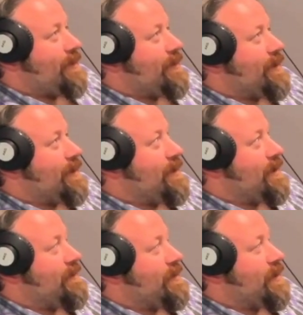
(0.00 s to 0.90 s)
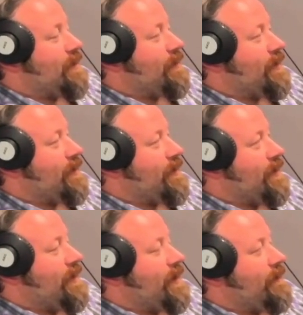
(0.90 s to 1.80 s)
country love song with
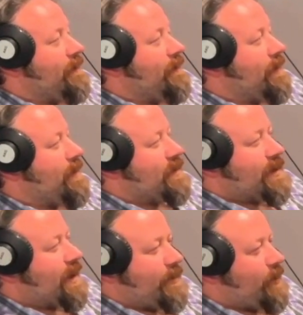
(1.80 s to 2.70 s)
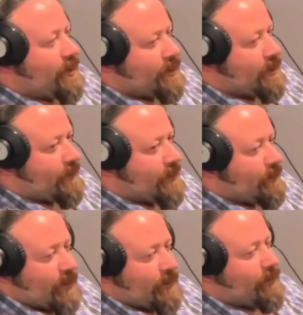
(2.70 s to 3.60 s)
a very scary bridge in the middle.
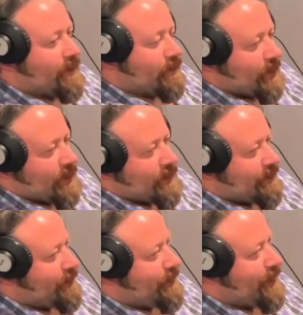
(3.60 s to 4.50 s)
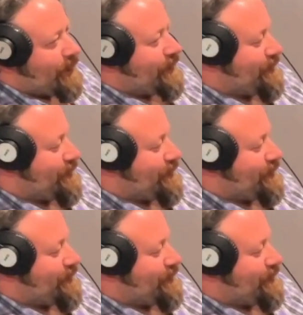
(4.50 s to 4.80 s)
Beware the bridge, everybody.